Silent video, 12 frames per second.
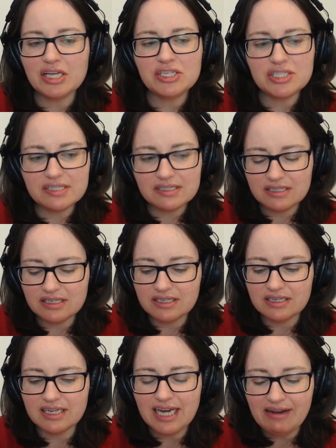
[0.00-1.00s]
And just
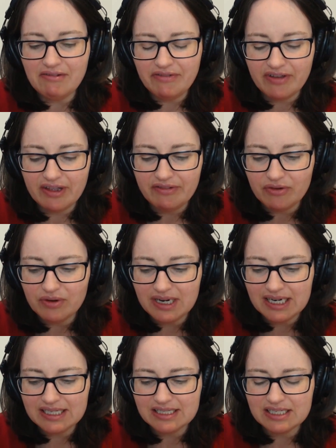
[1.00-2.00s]
to clarify for all
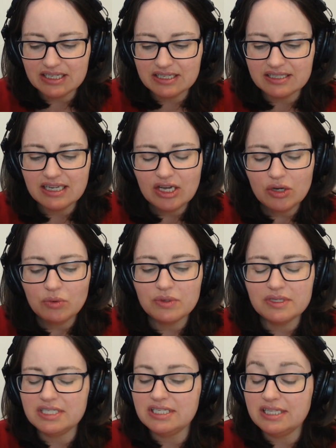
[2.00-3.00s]
our listeners,
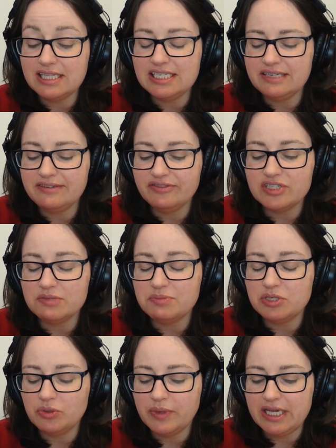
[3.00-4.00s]
what's the difference
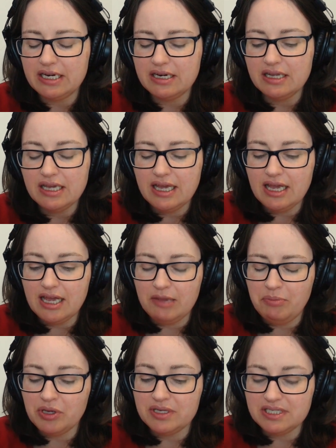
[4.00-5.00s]
between
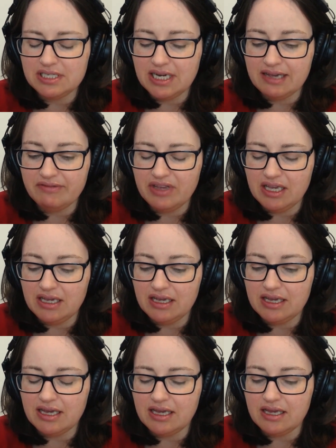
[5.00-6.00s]
a person
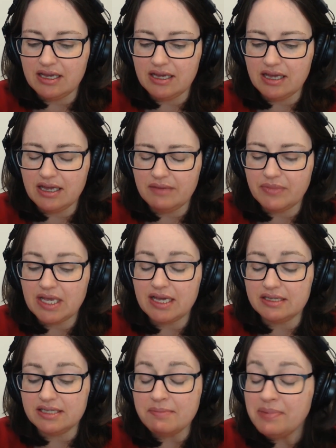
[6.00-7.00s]
having an
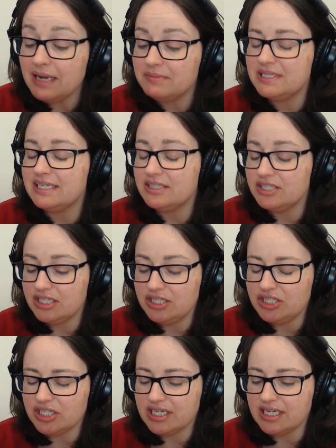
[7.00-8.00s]
epileptic
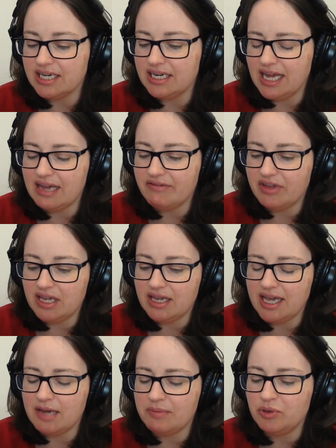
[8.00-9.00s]
seizure and
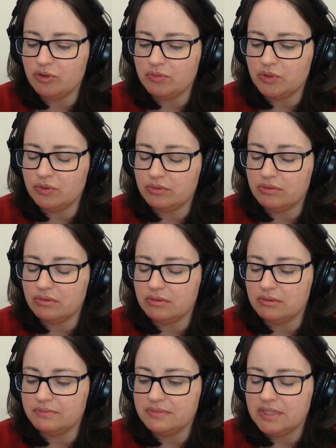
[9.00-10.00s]
having abnormal
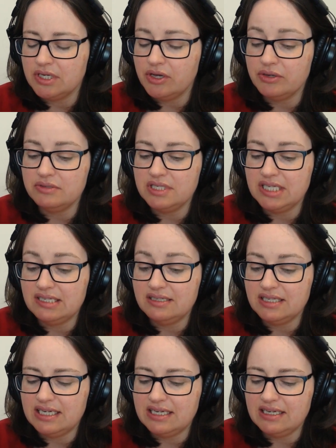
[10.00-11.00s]
or
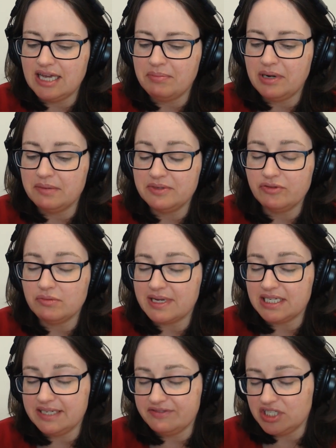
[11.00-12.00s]
OTT
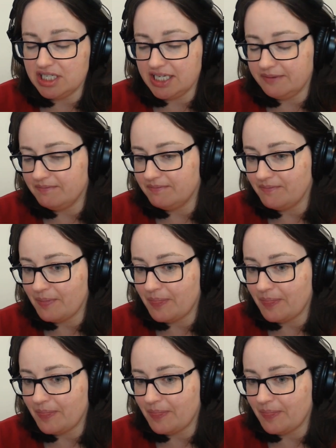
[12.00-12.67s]
epileptiform activity?